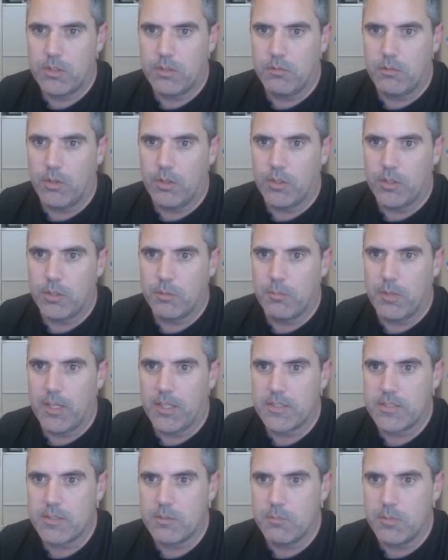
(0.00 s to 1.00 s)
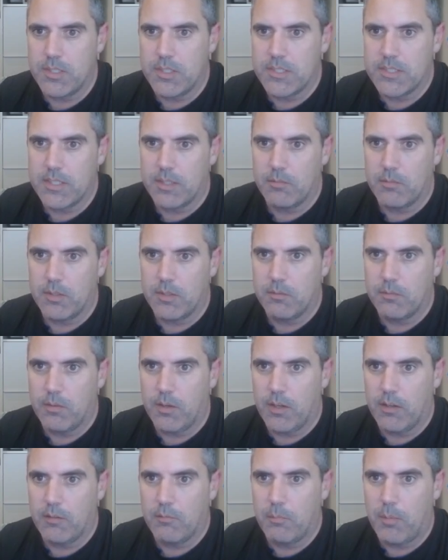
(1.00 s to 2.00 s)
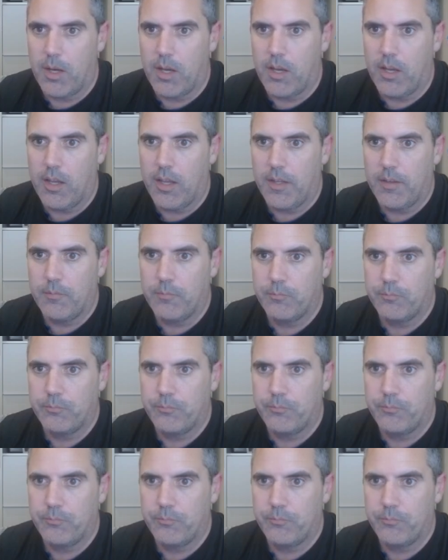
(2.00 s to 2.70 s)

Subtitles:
The volume has to be 75 pi.